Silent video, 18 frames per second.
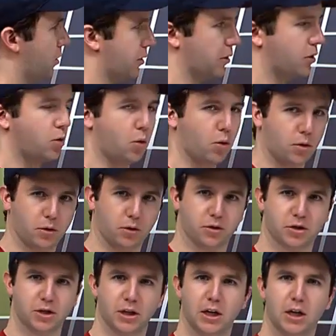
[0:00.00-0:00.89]
to the
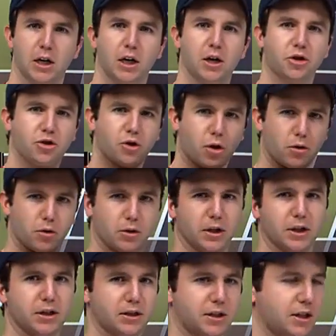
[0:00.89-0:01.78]
corners.
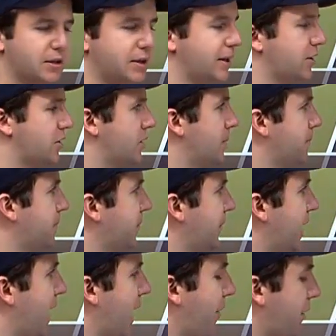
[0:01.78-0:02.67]
Soderling did this
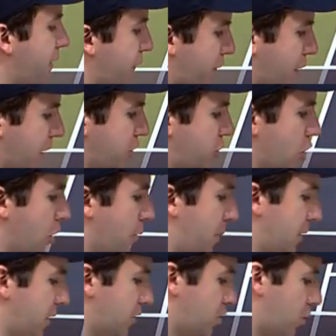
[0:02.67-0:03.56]
at the French
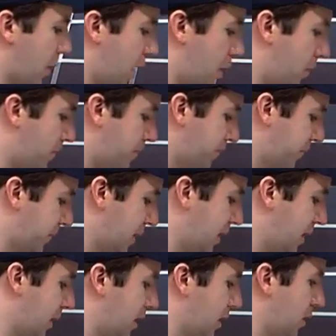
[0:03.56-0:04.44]
Open as well.
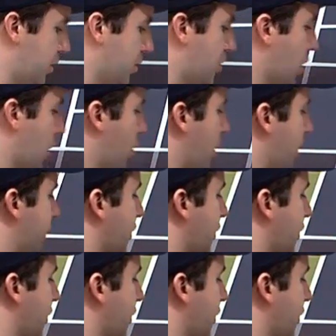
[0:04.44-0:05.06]
So if